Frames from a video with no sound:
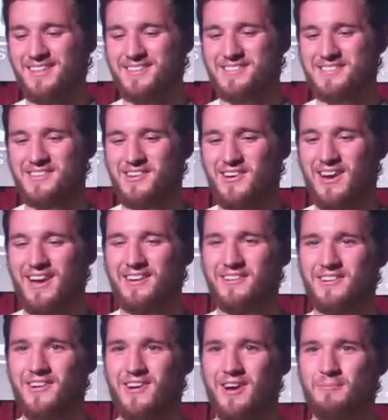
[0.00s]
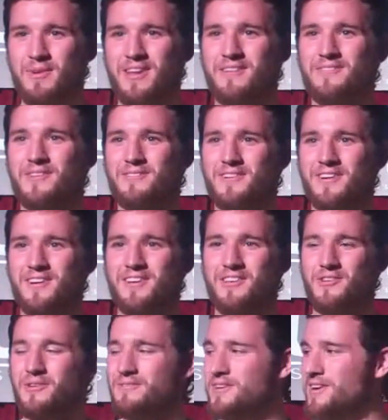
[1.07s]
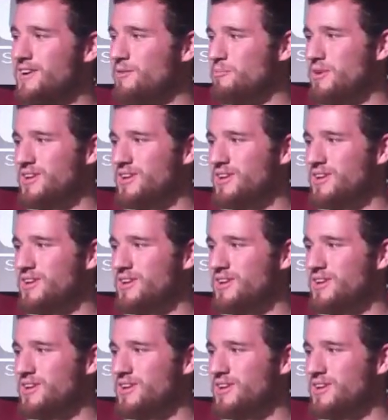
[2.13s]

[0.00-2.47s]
So I don't know how many of you have heard,